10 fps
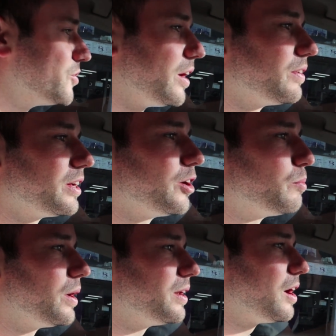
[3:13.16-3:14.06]
driving here.
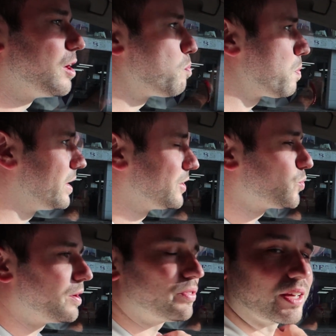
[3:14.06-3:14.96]
But um, it
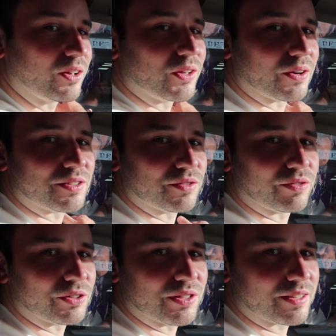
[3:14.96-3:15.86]
is one thing you'll notice the
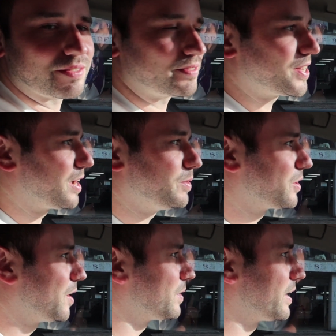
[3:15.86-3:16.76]
first time
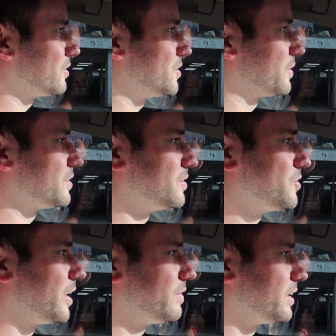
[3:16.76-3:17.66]
you come to Kaohsiung is the
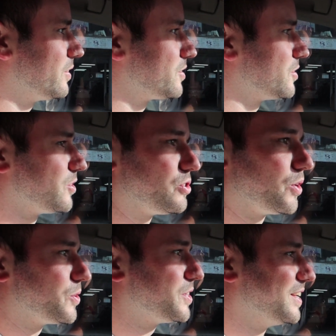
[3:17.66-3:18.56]
driving here is just
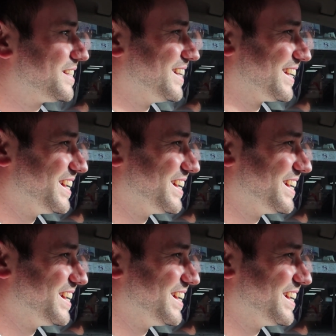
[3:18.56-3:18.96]
atrocious